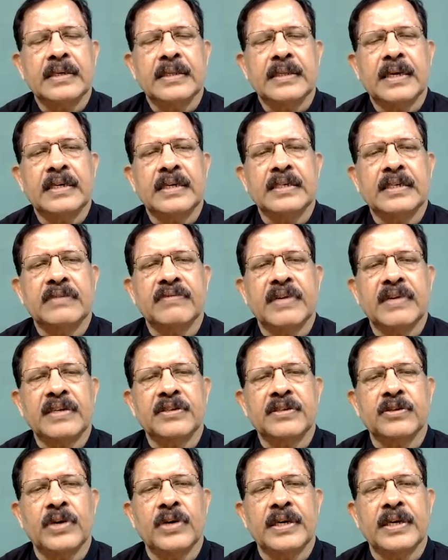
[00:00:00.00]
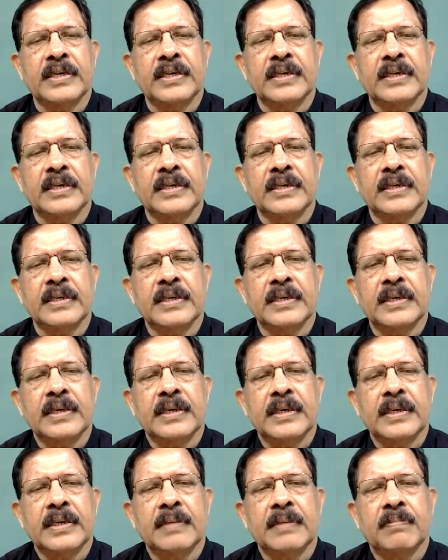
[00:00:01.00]
That is 1 squared
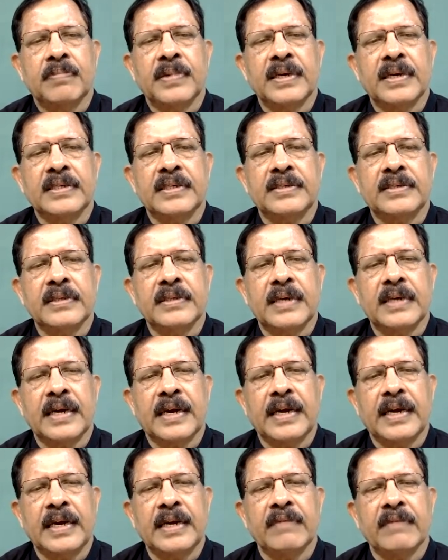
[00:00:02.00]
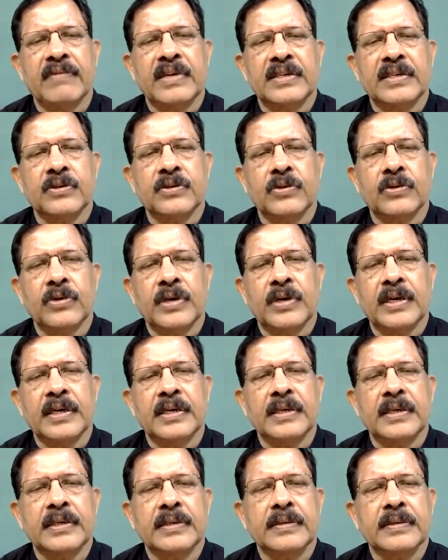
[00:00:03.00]
plus again 1
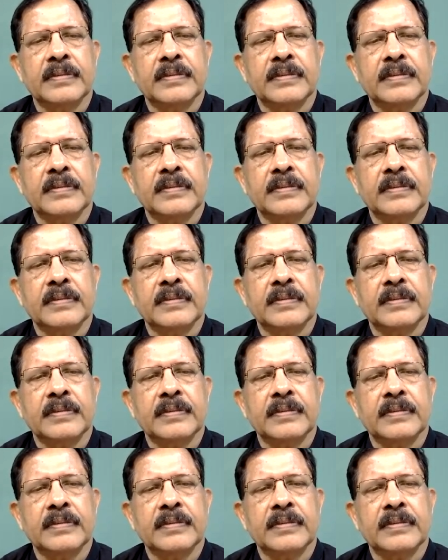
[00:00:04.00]
squared.